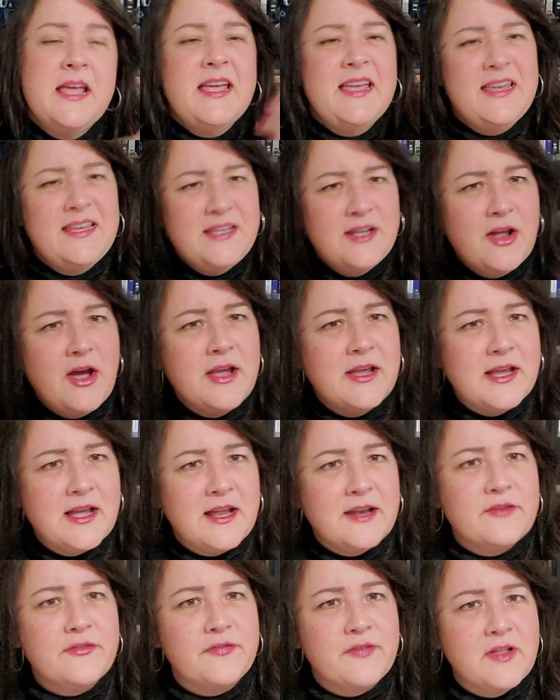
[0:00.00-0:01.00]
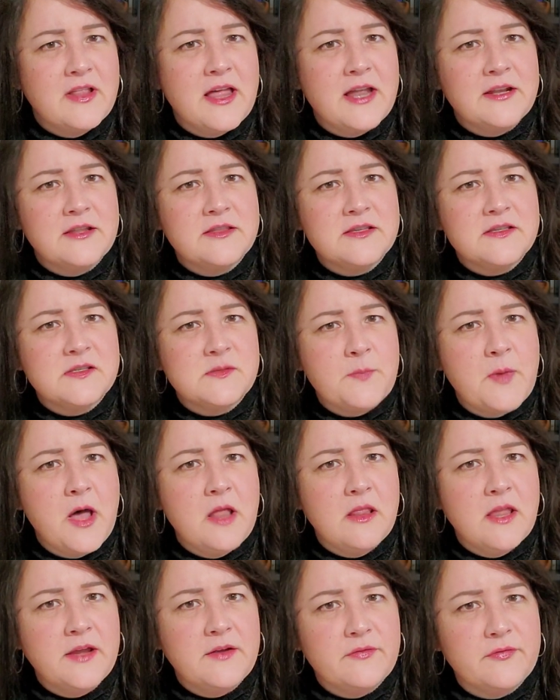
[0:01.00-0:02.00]
You know, he kind of fell out of the
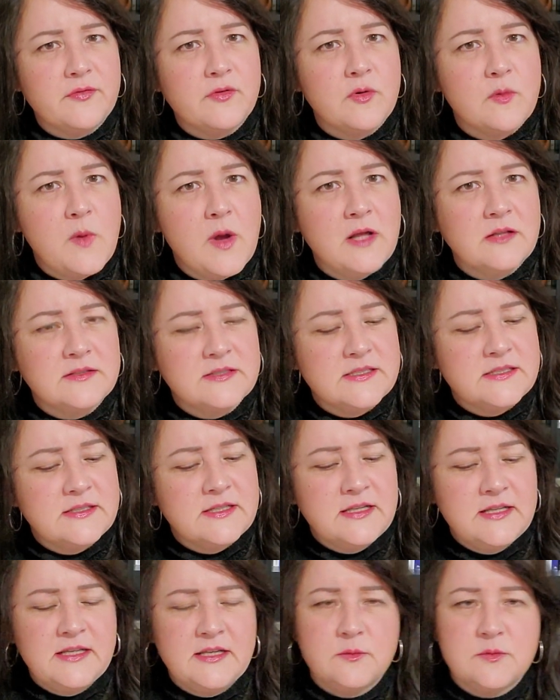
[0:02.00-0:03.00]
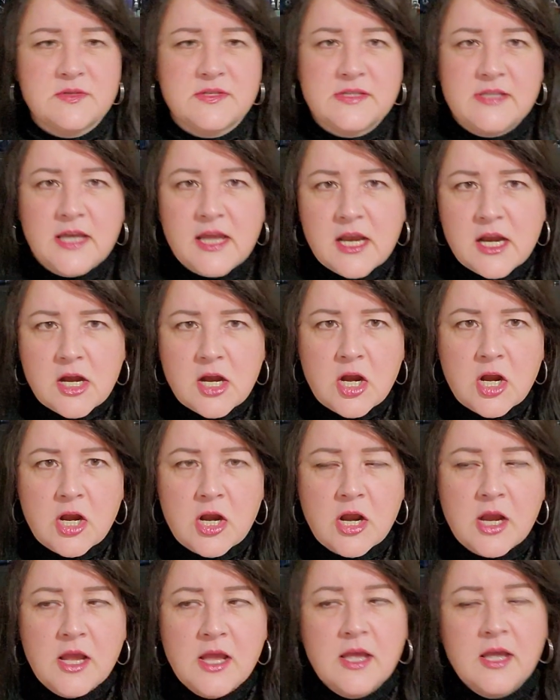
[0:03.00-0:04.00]
spotlight for a while, didn't he? He was
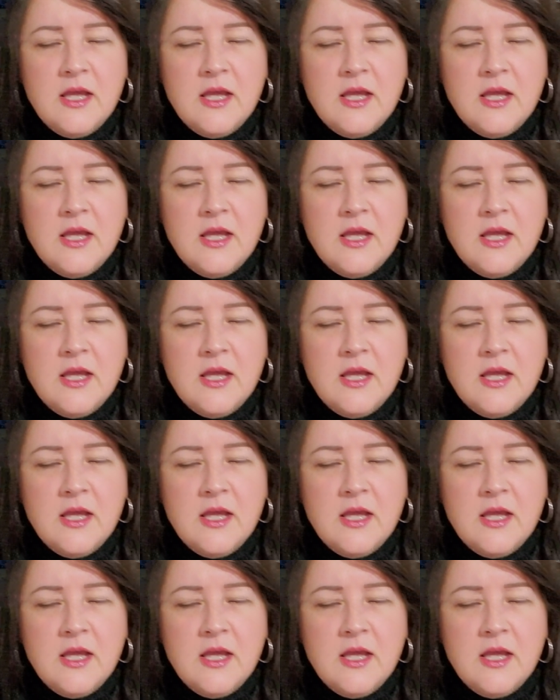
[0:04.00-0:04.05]
there